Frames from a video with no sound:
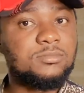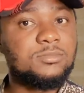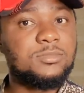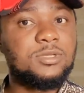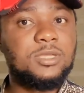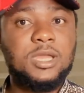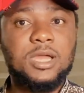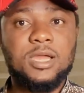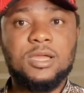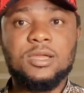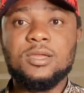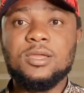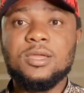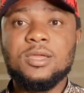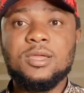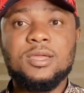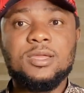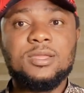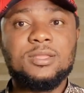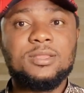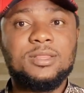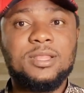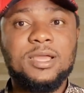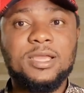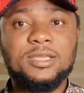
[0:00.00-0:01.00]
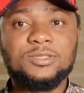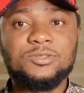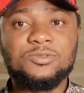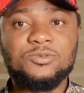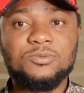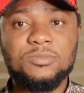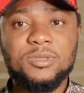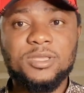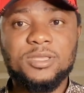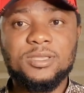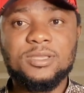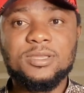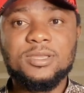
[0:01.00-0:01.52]
Yeah, that is to
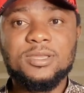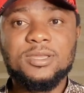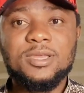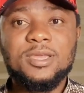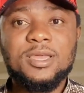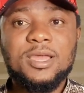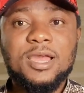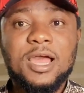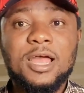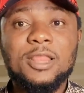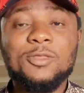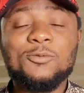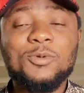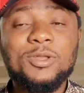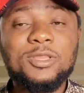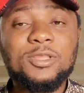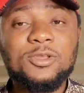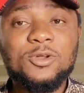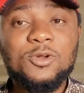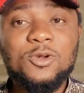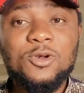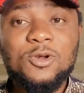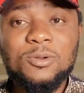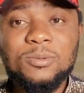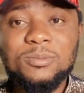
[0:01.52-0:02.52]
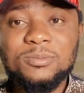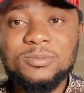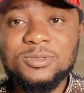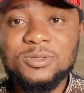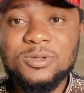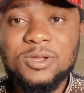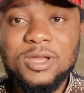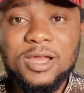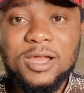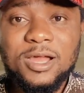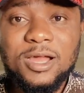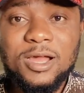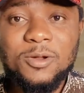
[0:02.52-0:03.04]
me. And when it comes
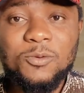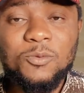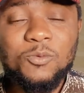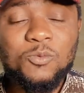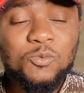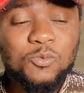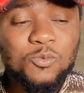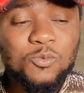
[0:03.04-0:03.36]
to